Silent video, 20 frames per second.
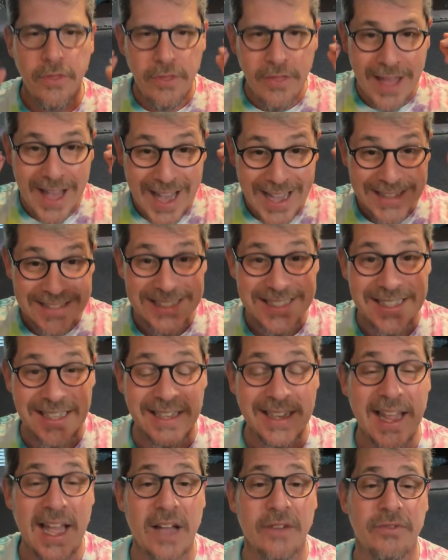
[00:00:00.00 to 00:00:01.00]
That's the
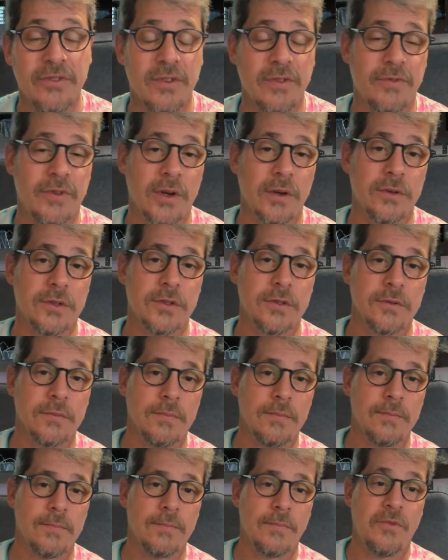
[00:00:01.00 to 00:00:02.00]
left, folks.
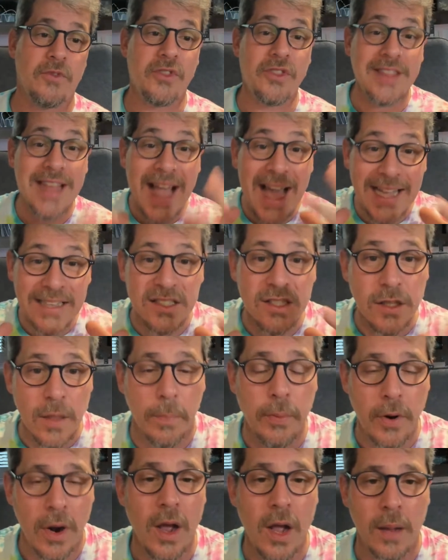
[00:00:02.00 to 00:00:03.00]
That's the
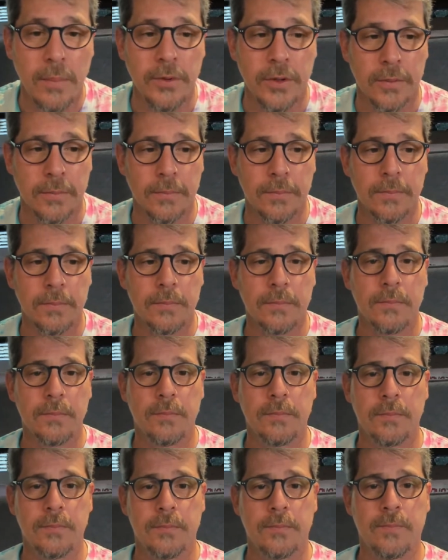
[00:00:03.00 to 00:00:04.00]
problem.
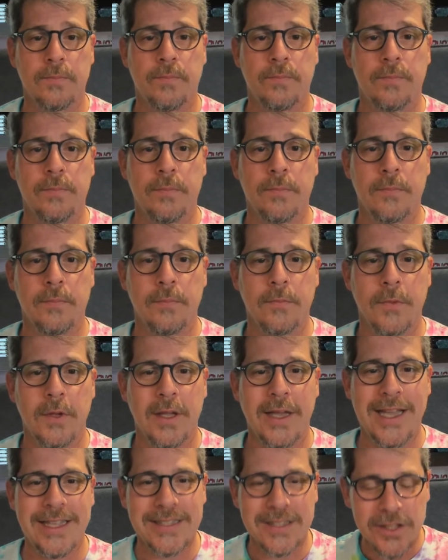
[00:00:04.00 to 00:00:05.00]

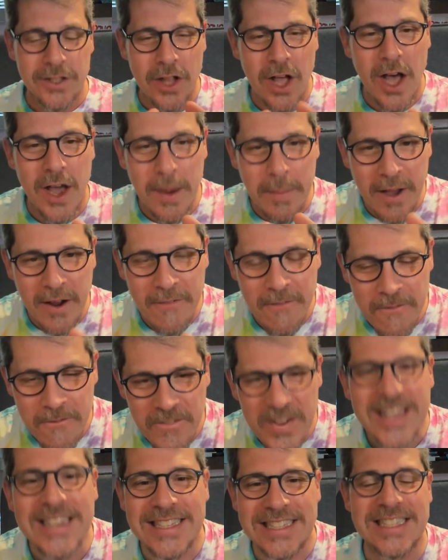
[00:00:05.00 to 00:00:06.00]
It's not about
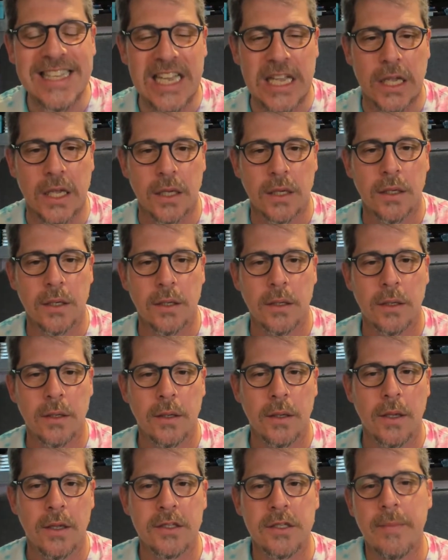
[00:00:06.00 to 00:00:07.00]
fixing.
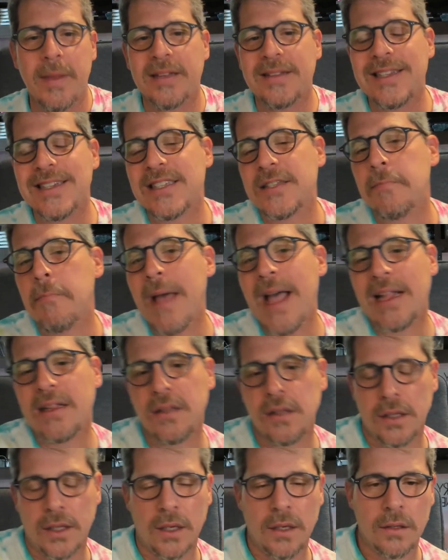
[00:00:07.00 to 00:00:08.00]
It's about
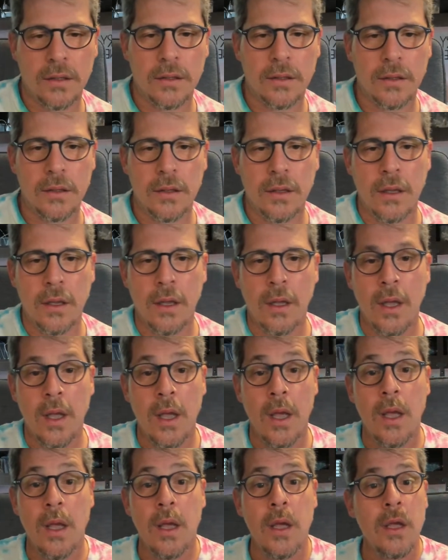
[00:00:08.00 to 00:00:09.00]
dismantling.
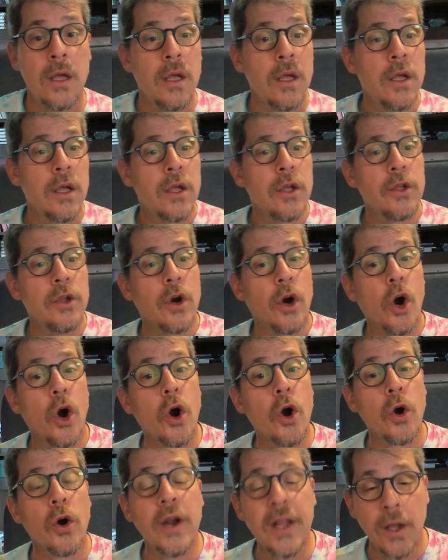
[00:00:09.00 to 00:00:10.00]
You're
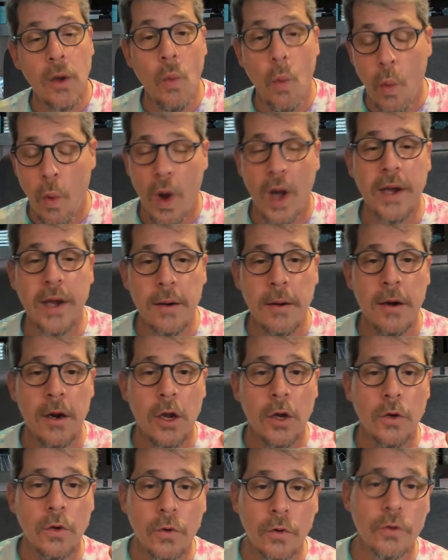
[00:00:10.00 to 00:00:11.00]
hurting one
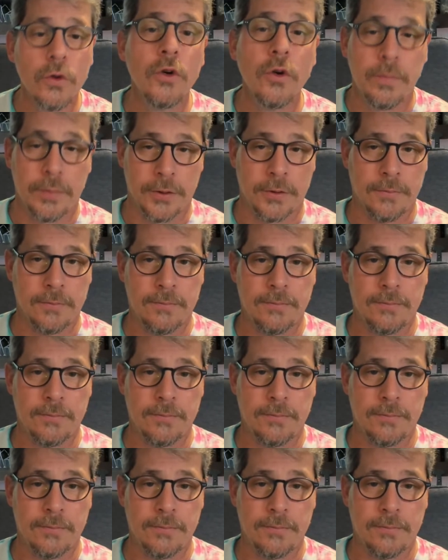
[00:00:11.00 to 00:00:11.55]
group